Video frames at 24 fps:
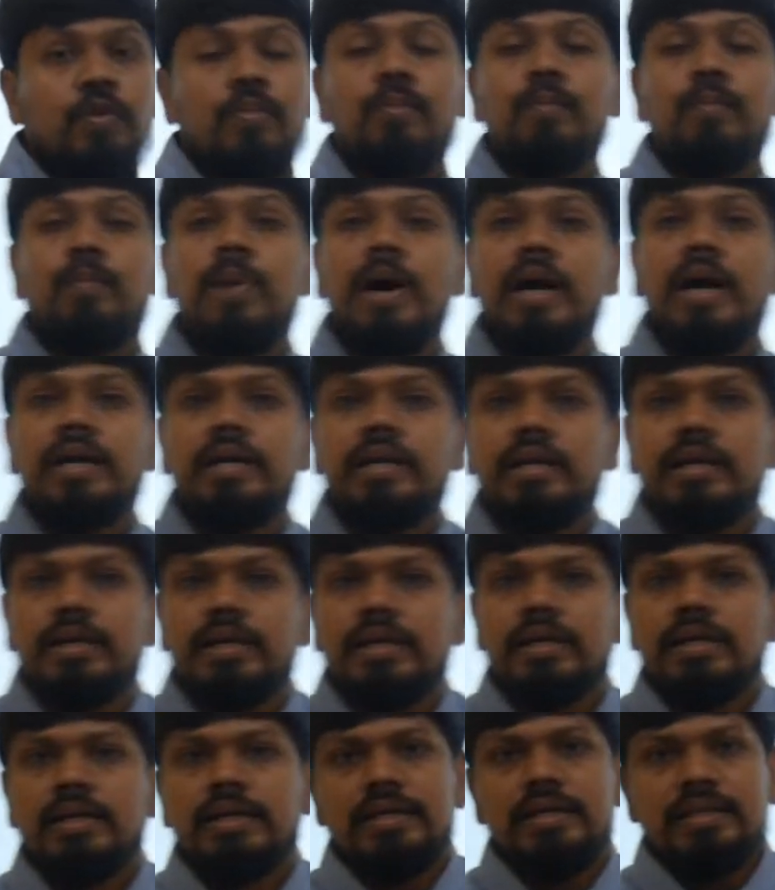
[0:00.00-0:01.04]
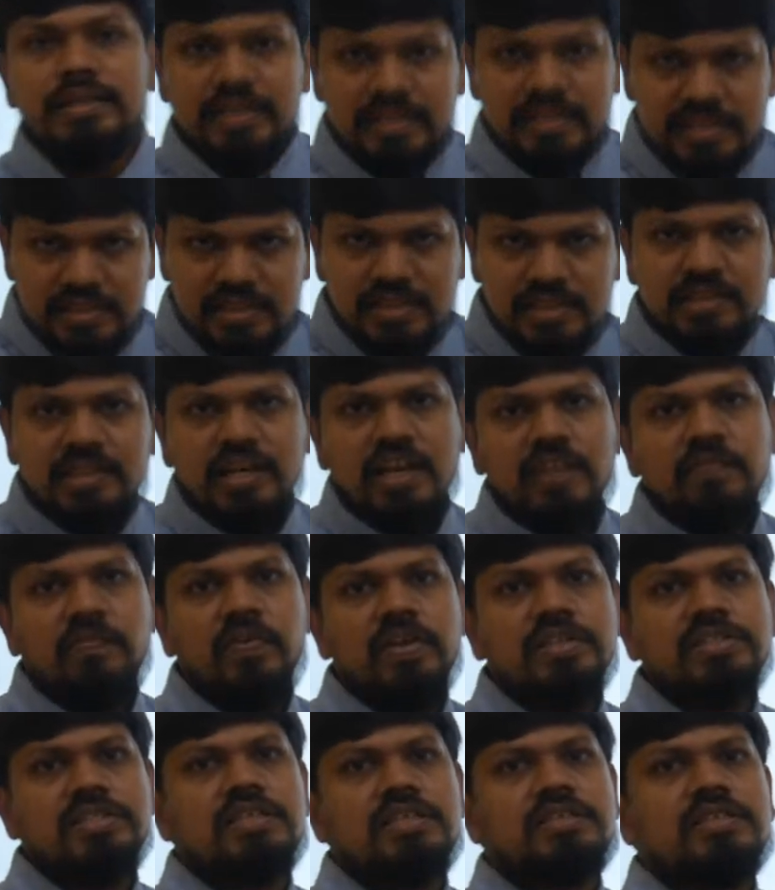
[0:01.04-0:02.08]
but this is a three
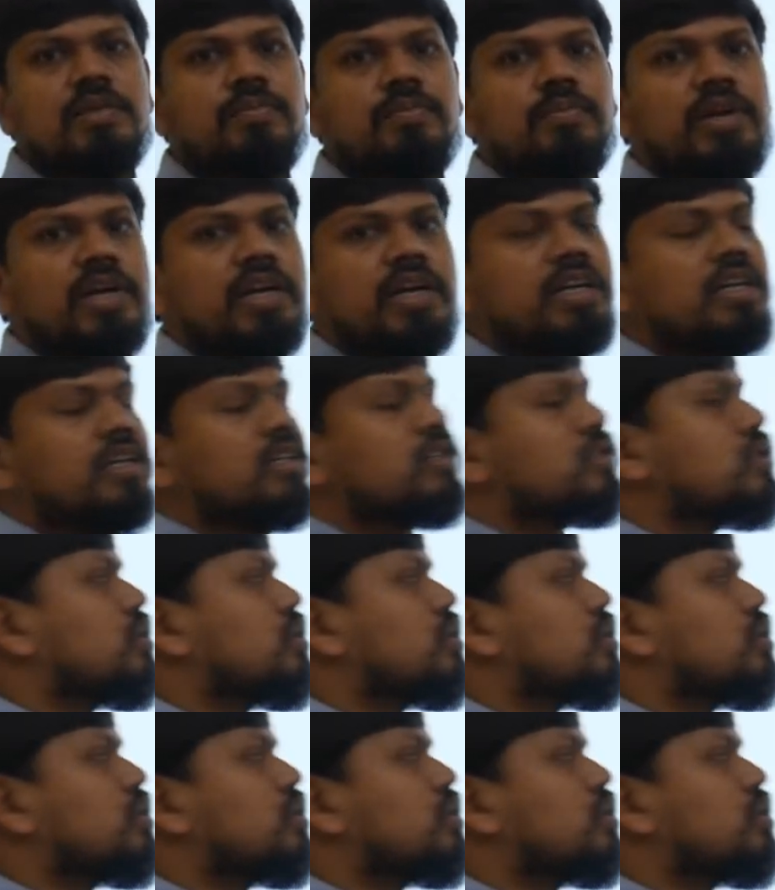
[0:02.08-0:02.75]
phase system, right? So